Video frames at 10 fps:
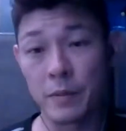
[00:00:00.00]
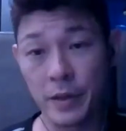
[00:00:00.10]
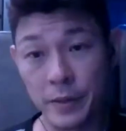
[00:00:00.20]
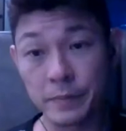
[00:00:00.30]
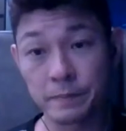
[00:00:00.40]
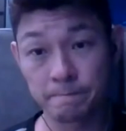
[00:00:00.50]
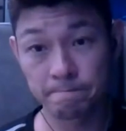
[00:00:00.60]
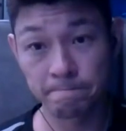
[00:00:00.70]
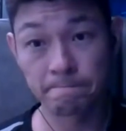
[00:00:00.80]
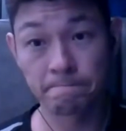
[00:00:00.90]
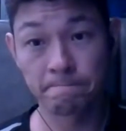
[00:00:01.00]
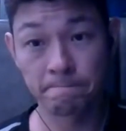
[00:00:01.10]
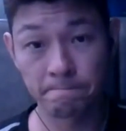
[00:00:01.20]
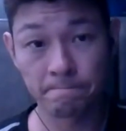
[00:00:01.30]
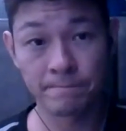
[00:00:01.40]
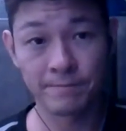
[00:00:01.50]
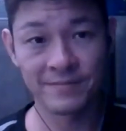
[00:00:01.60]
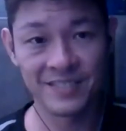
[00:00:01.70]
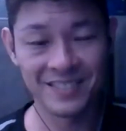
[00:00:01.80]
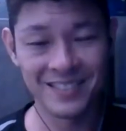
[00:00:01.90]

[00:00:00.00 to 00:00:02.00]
this dangerous thing. All of a sudden, the moment